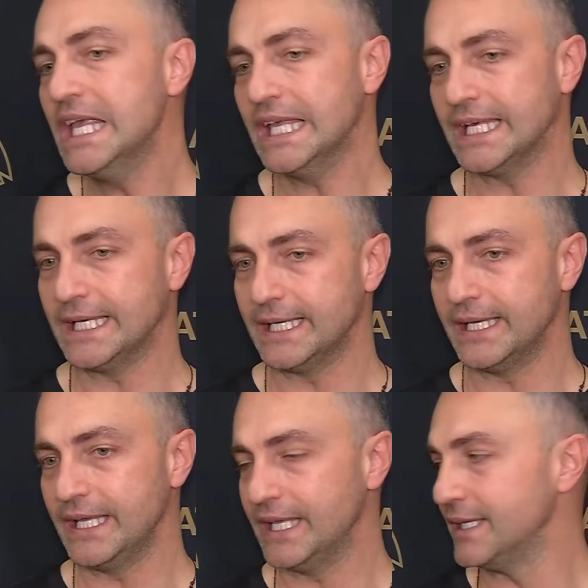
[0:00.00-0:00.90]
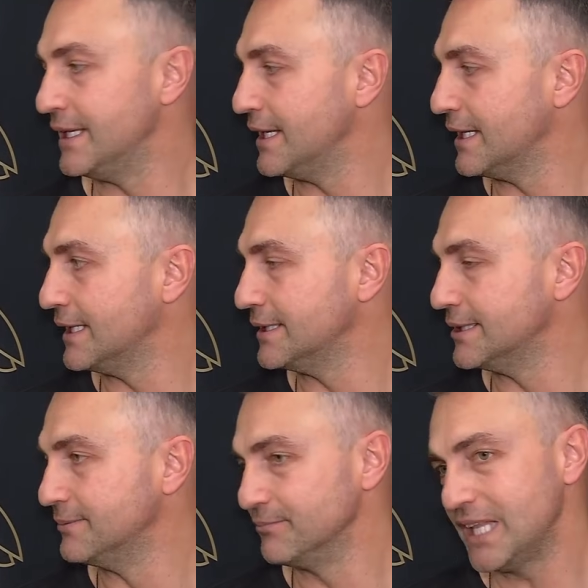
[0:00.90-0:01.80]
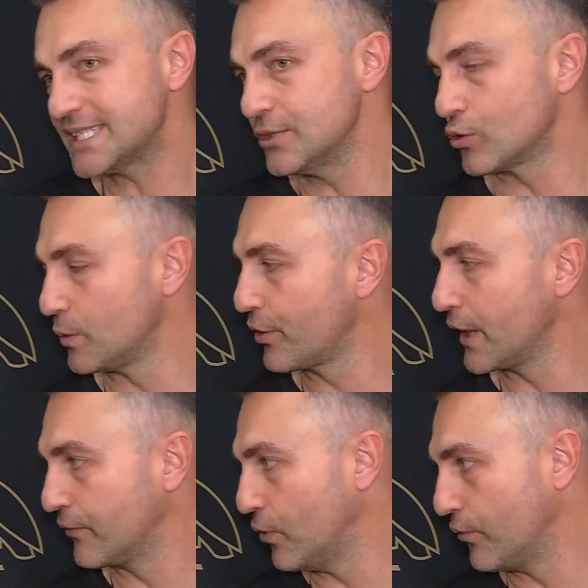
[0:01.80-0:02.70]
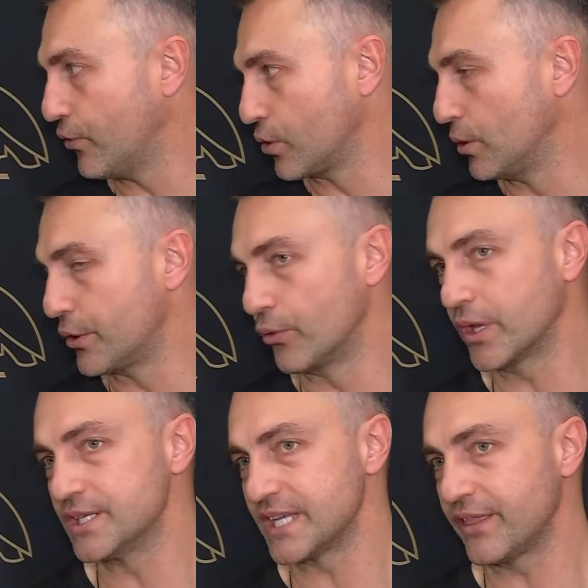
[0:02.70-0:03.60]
That's a normal thing for all the rookies.